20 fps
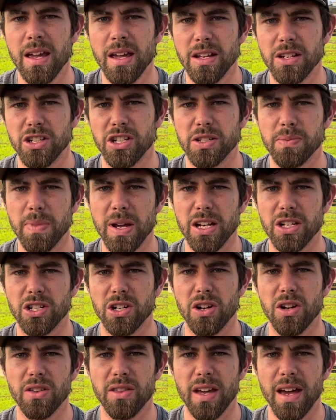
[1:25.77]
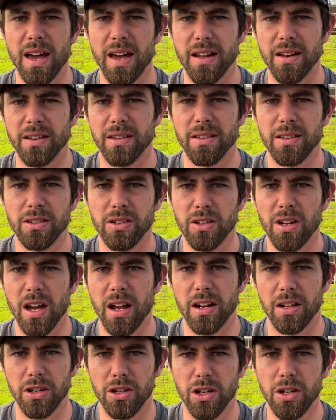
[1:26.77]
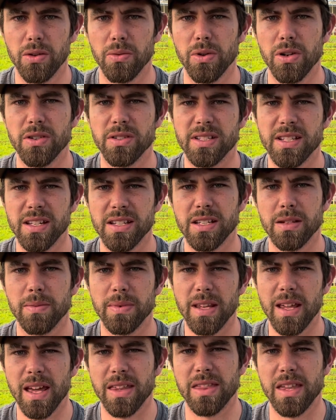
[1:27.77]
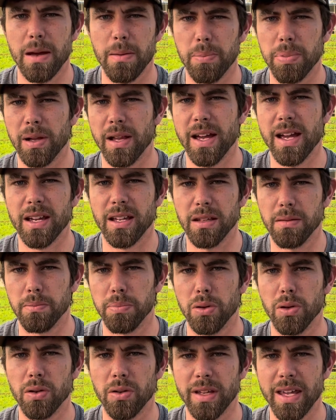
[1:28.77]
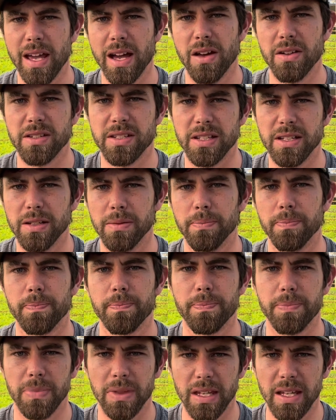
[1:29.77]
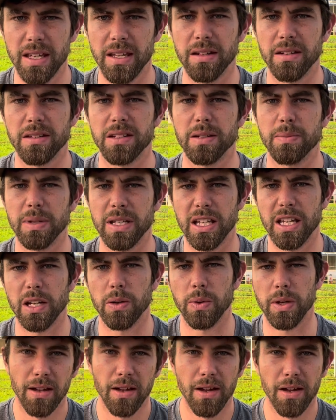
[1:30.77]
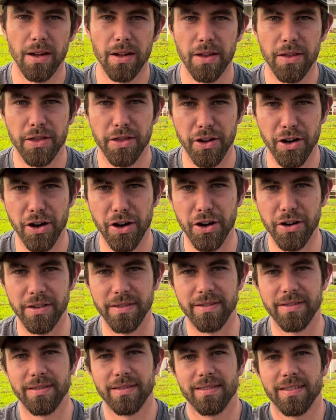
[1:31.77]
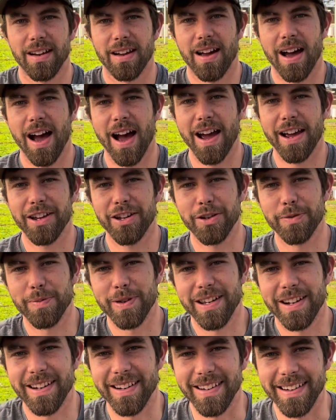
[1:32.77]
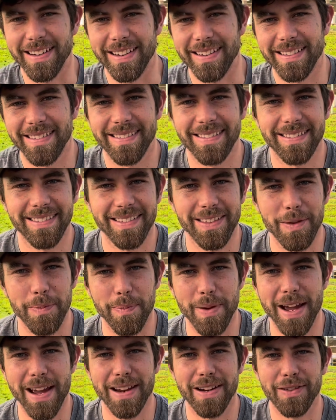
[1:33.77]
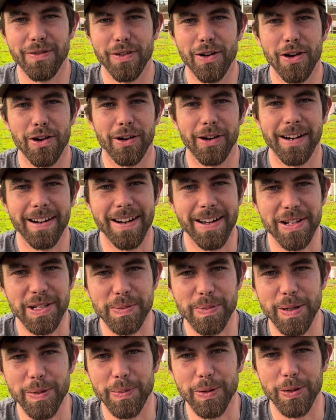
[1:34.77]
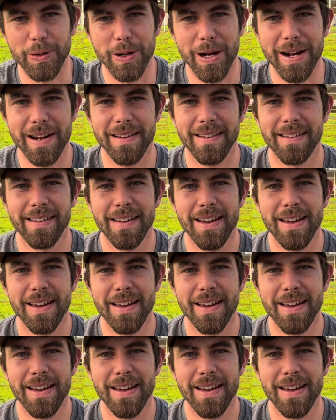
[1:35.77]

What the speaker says: Just make sure that you got a good root system and that plant can pull calcium in to begin with. Third, high humidity, the bane of all greenhouse people, right?